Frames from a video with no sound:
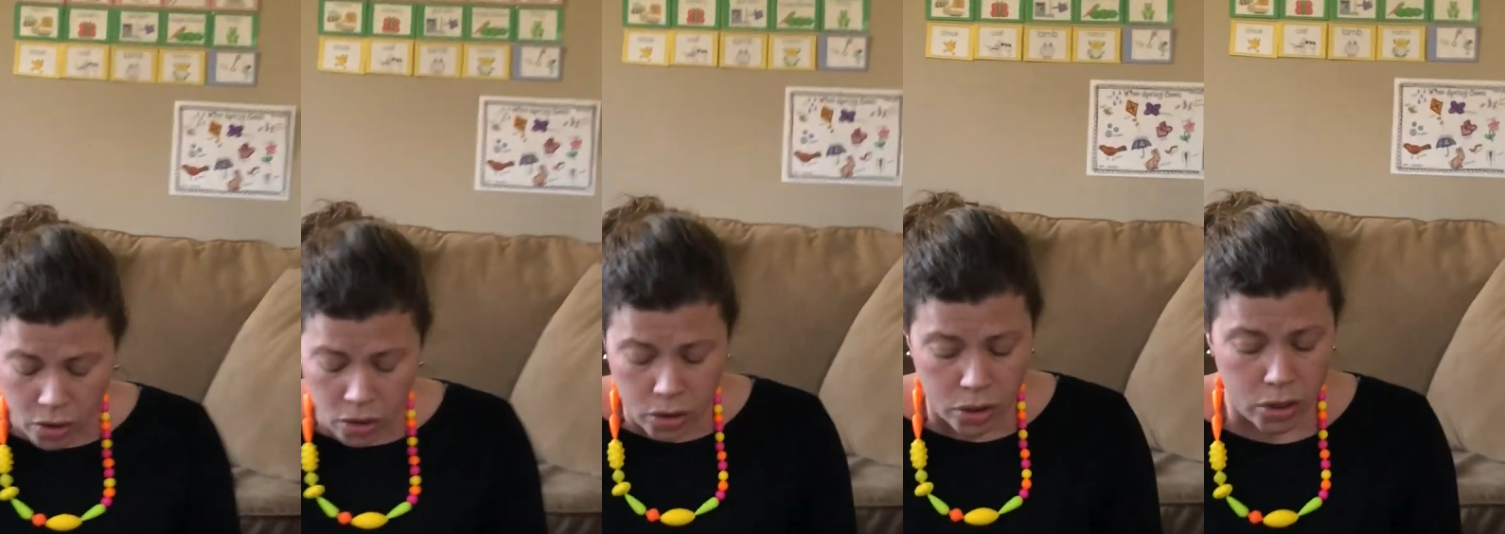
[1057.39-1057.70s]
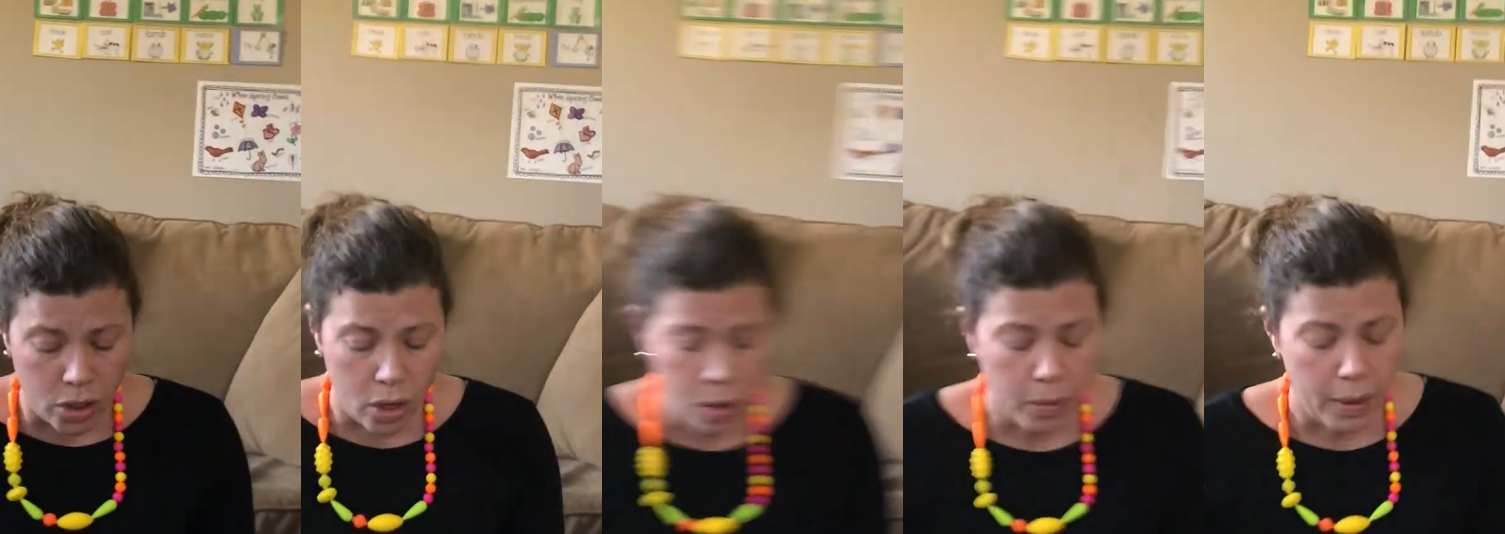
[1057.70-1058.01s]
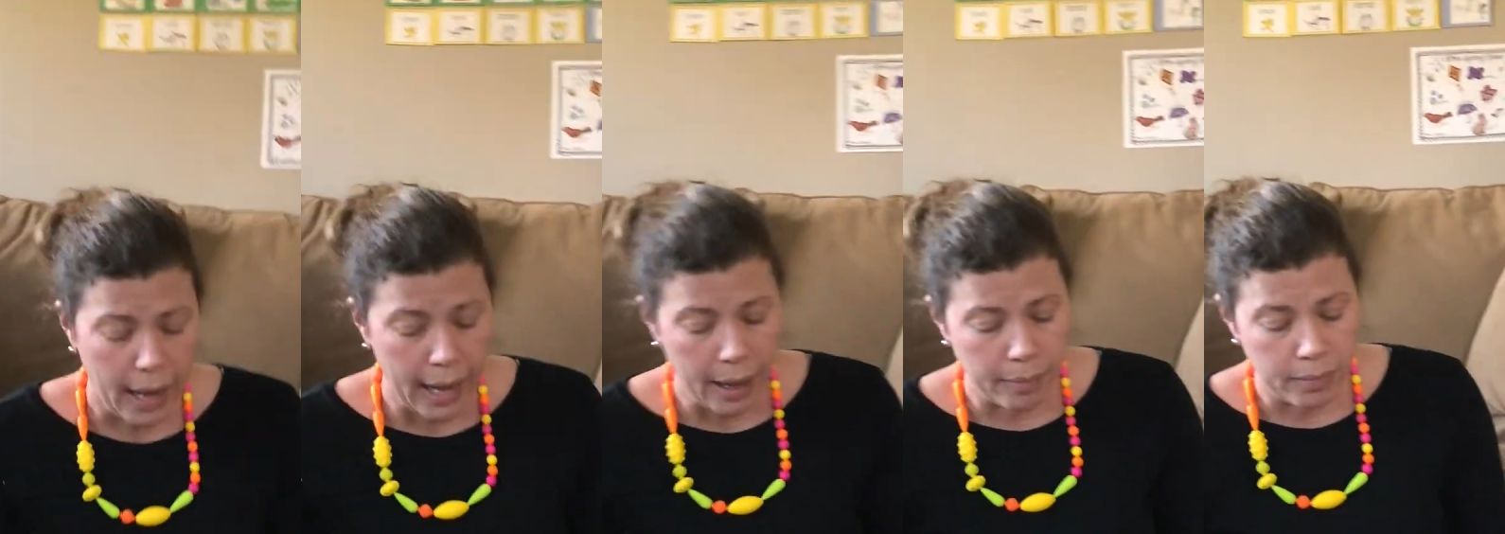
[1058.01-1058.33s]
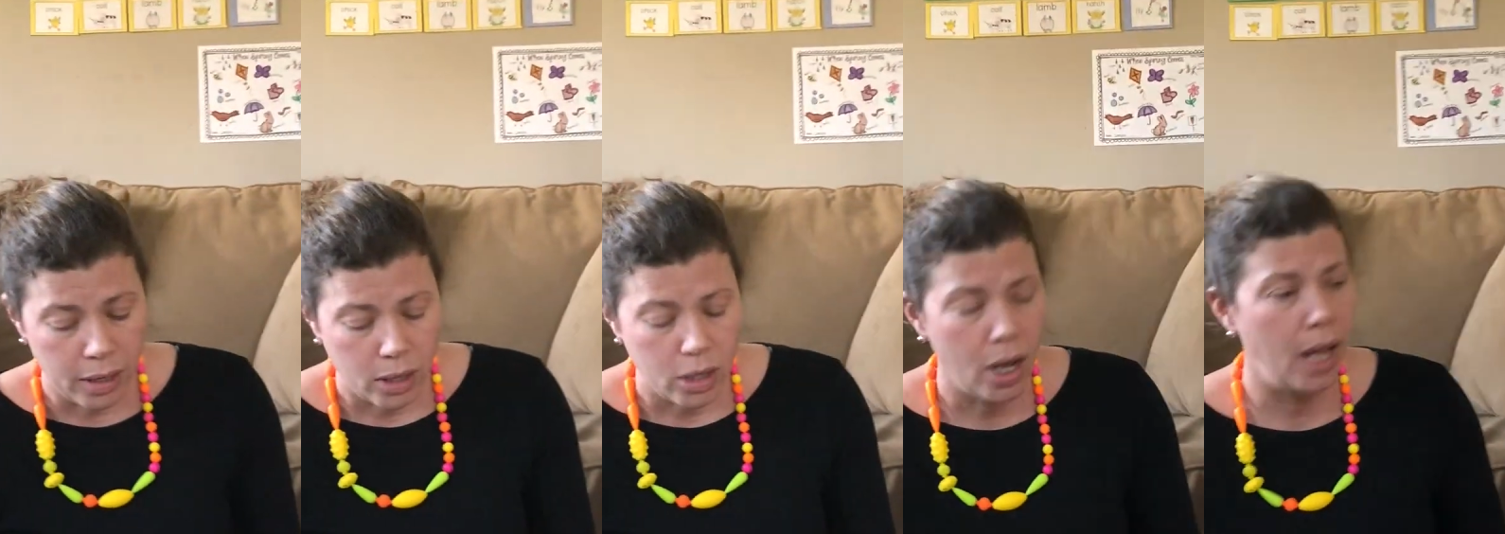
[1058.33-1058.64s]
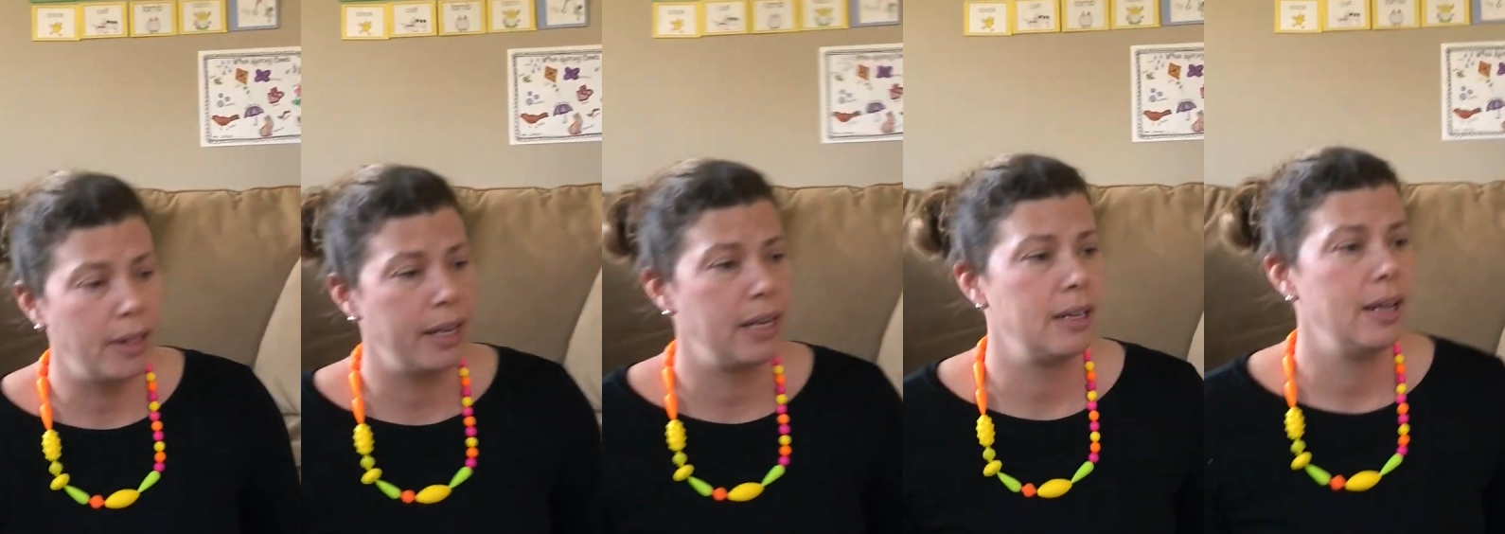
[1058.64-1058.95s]
So,
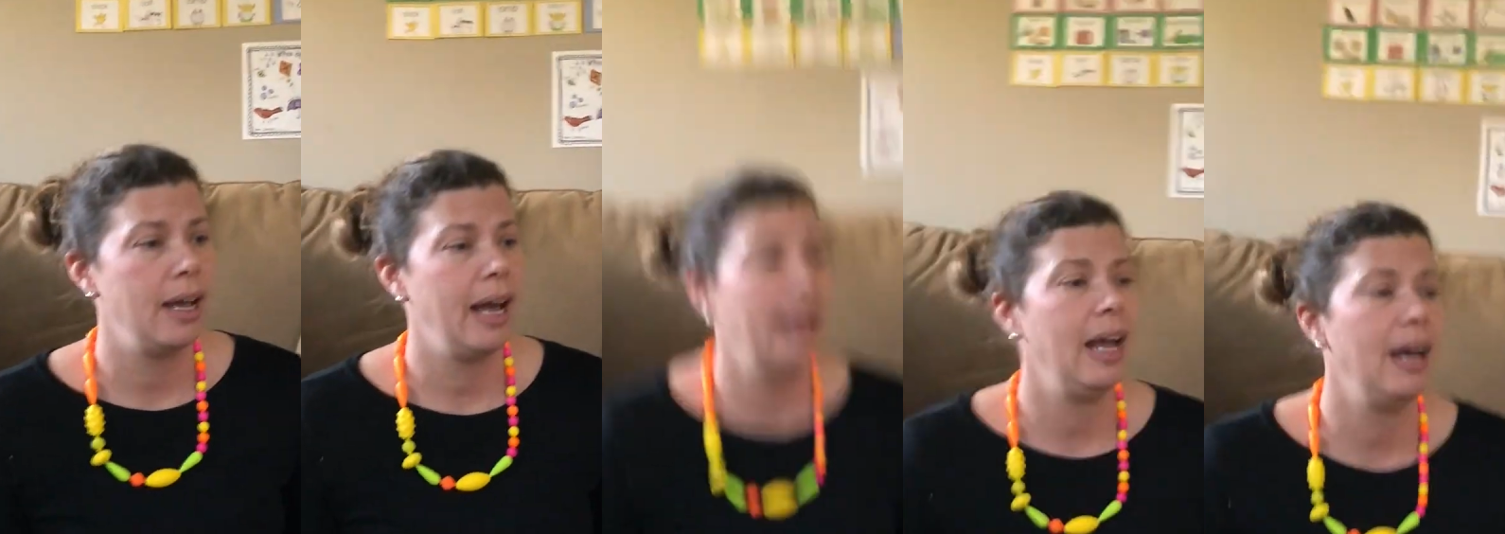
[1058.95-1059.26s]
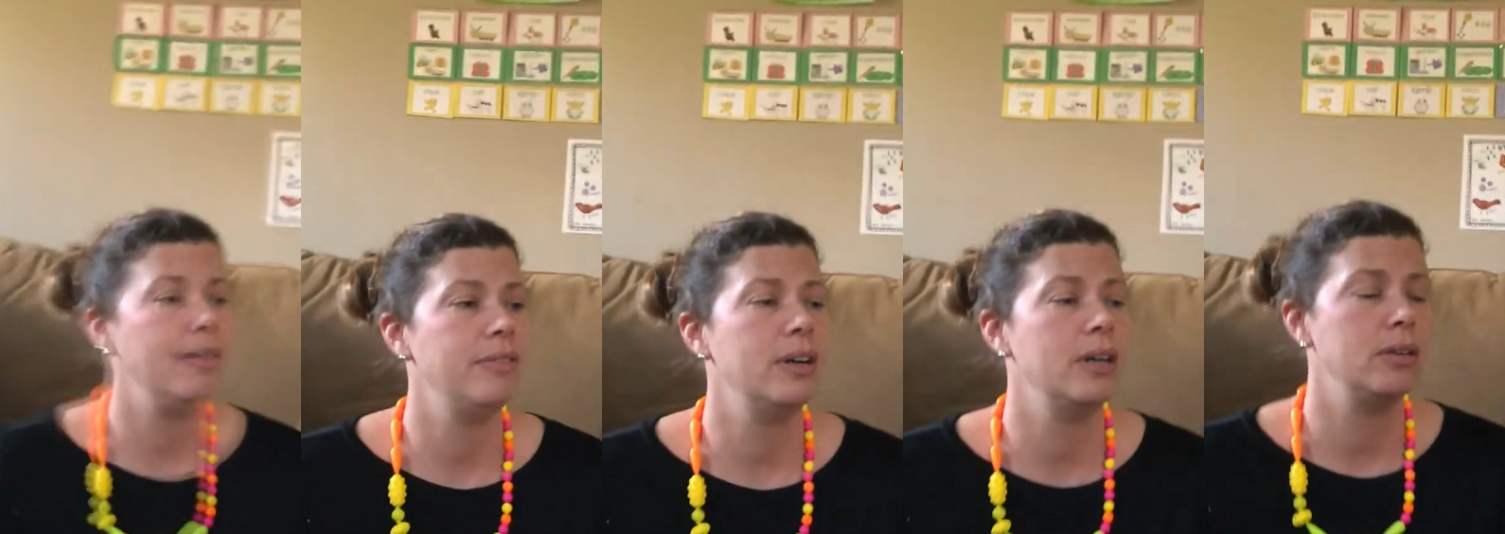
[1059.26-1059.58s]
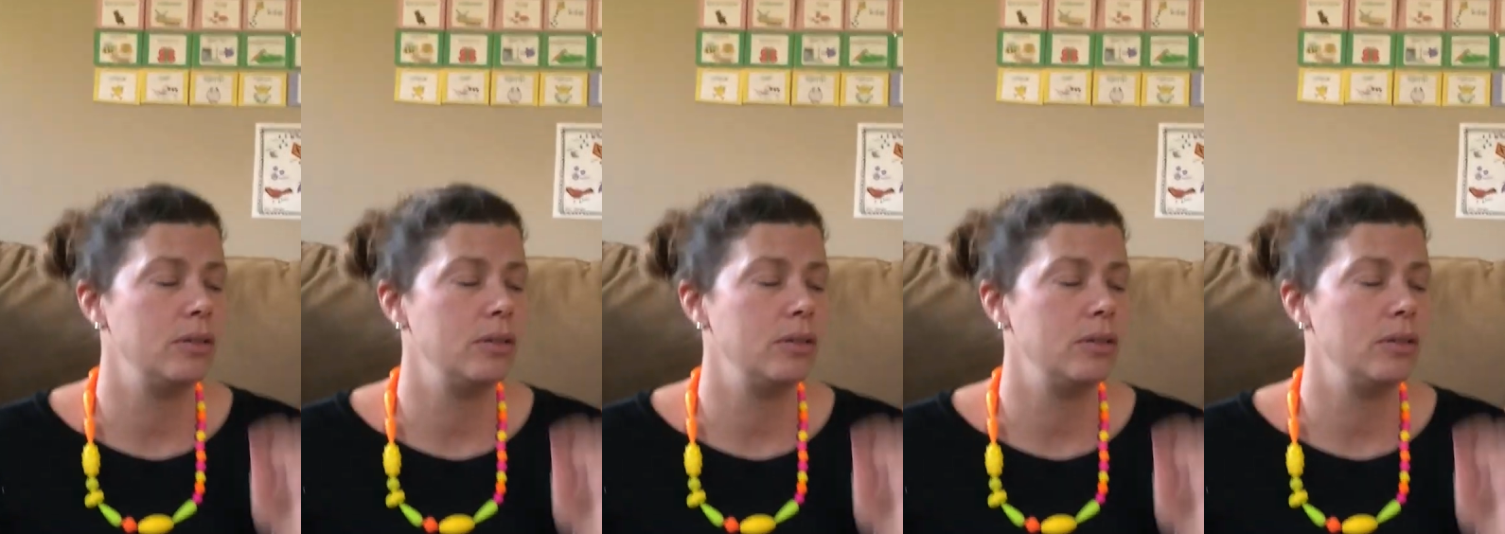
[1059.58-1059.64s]
Colleen, I have